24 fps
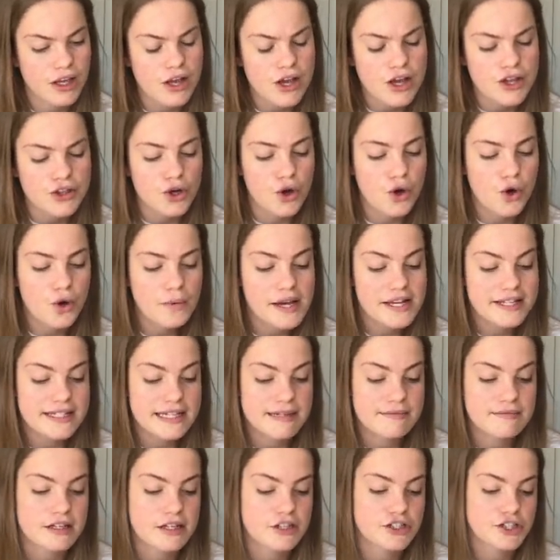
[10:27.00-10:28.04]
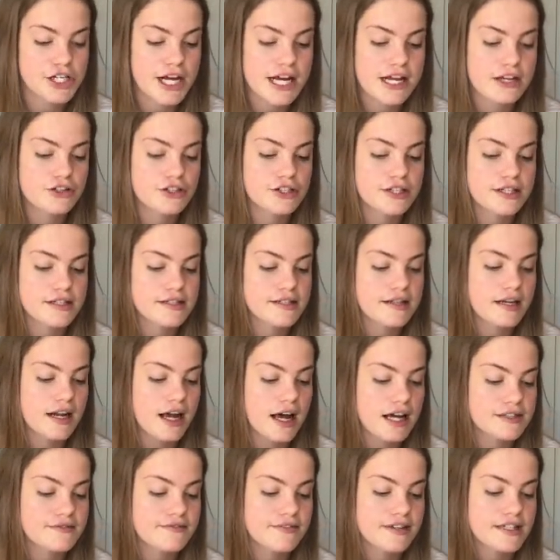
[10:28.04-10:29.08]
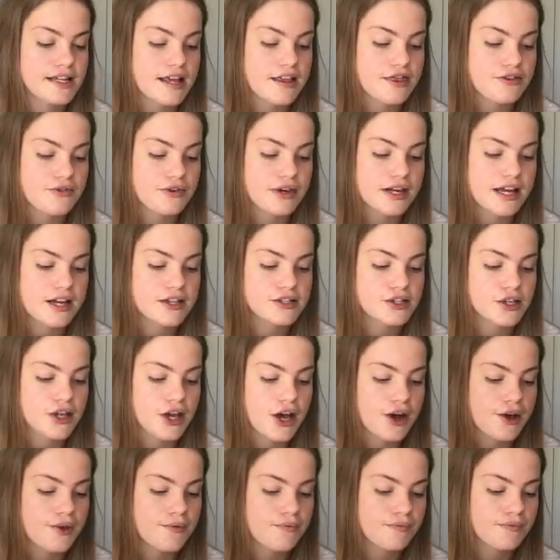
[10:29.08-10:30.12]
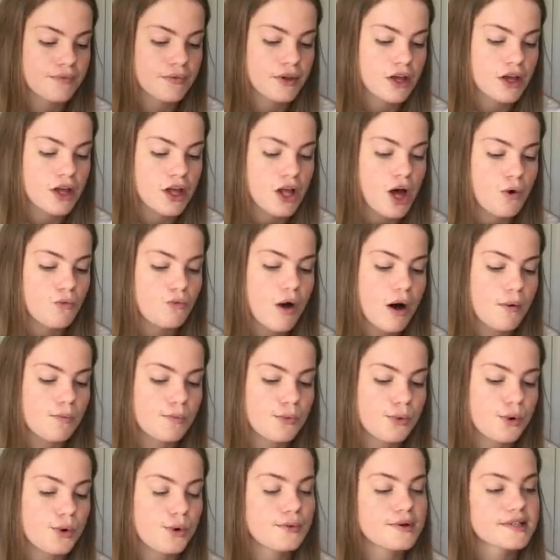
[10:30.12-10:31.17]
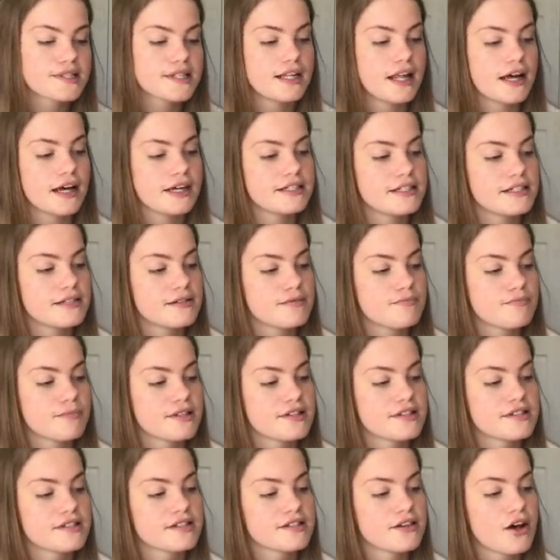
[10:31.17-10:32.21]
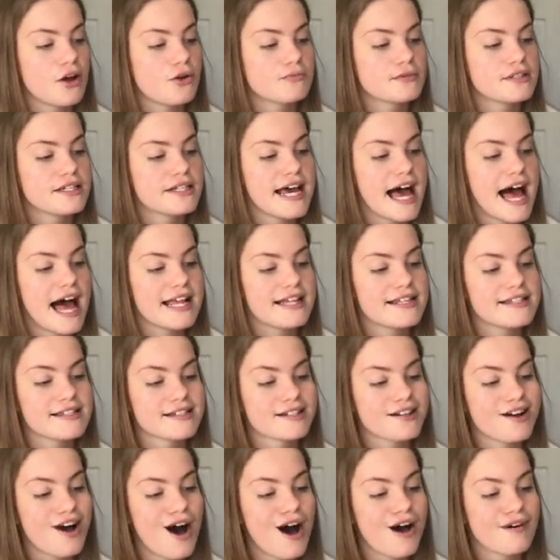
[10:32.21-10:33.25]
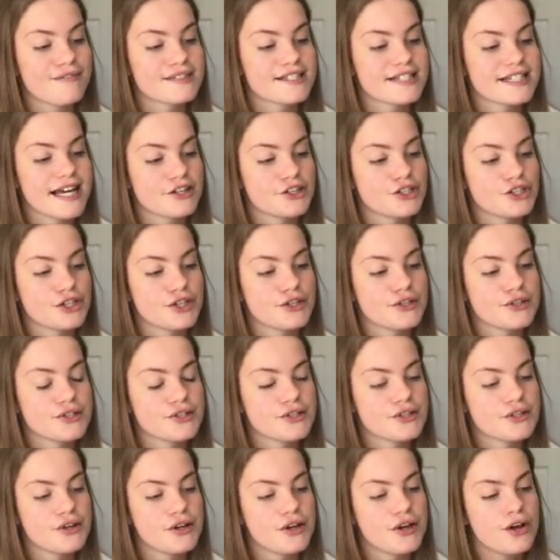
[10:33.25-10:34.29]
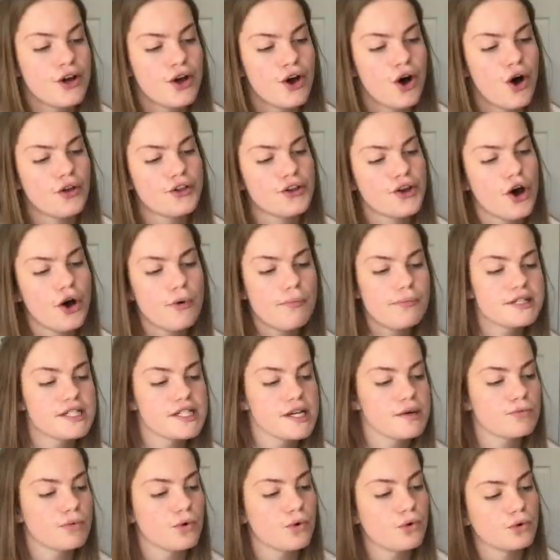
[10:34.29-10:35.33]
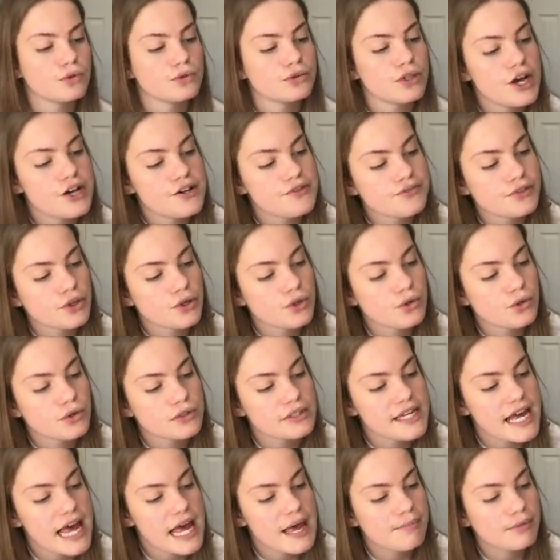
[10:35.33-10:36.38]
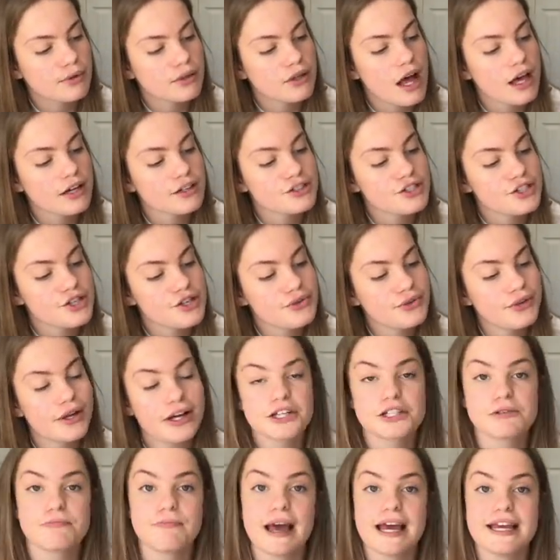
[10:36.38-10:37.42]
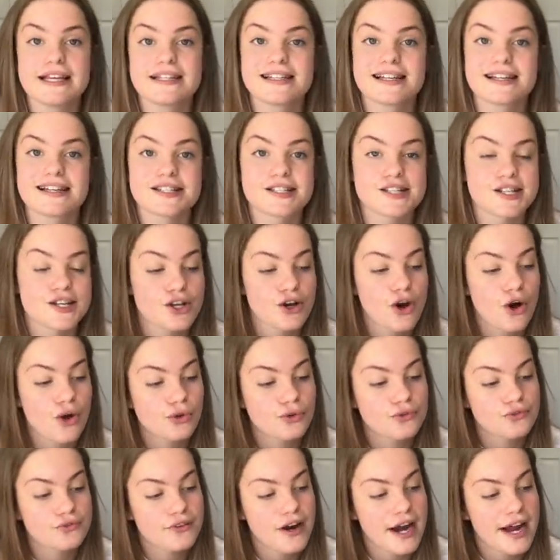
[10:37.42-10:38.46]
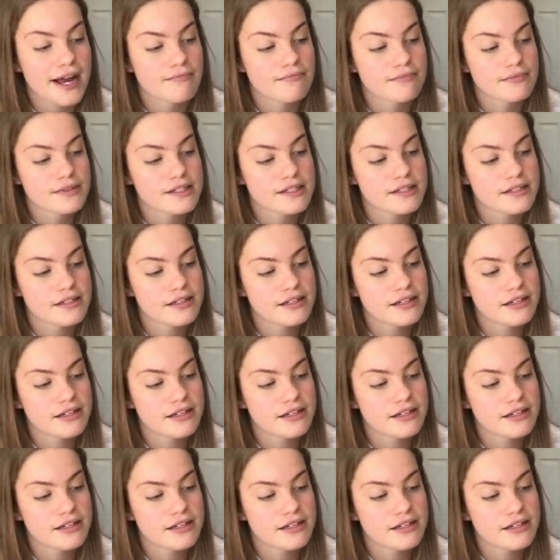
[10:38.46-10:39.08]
The hallway seemed unchanged since the last visit 3 years ago. One wall was lined with sculpted heads and carved statues. On the opposite wall, over a hall table, hung 2 large paintings in gold frames.